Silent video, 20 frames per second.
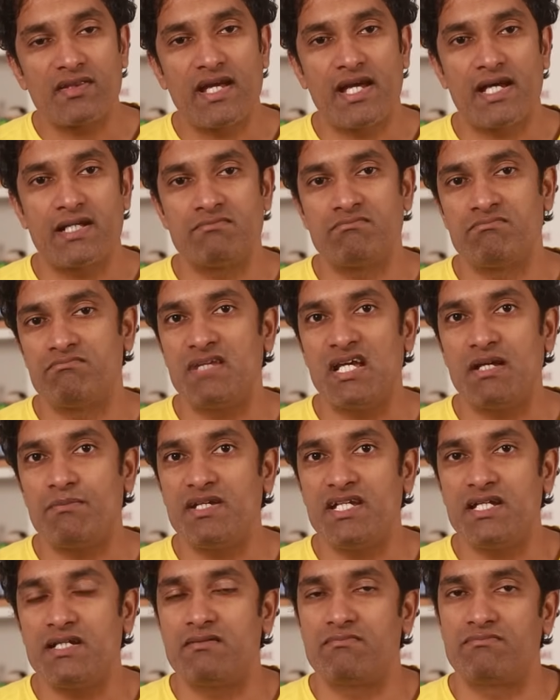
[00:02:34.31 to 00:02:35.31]
than
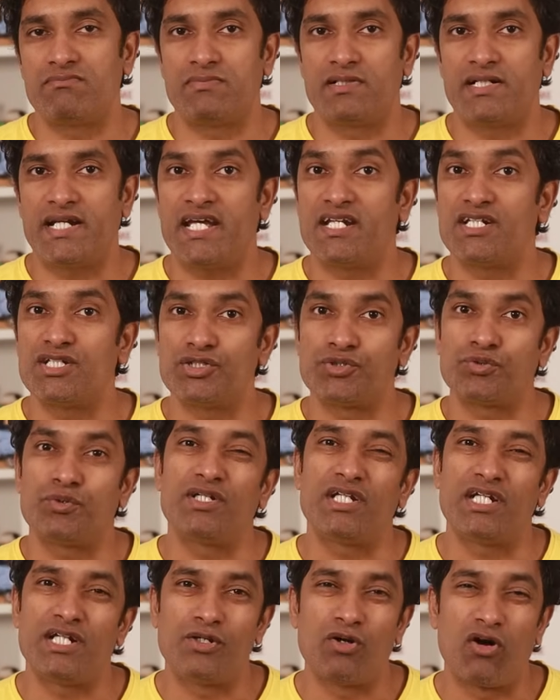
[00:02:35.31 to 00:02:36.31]
maybe $10,
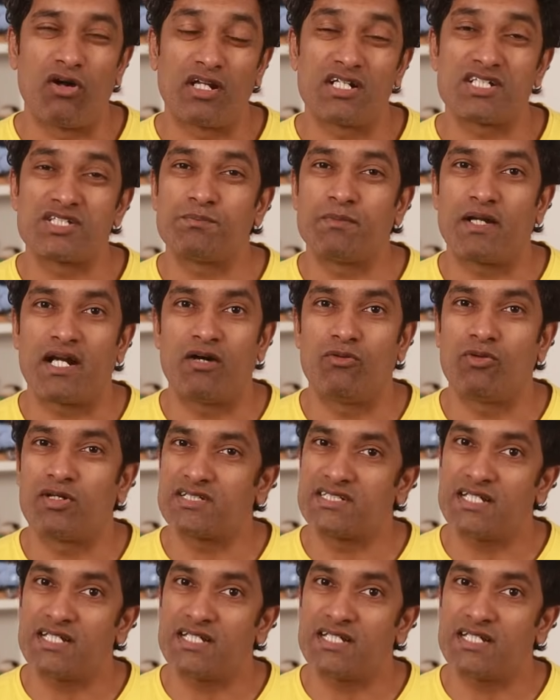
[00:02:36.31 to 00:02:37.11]
$20 per hour.